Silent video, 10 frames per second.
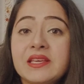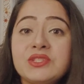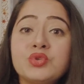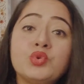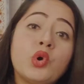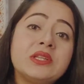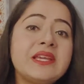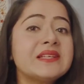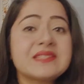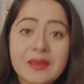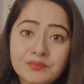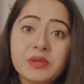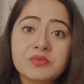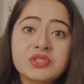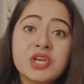is to do all the exam
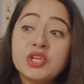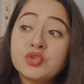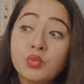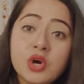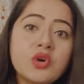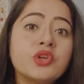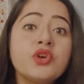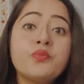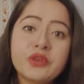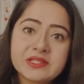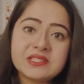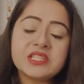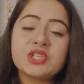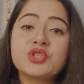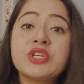papers, to work on your
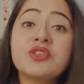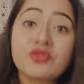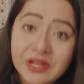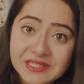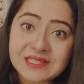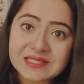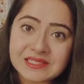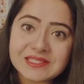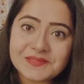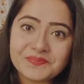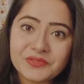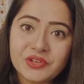presentation and writing skills.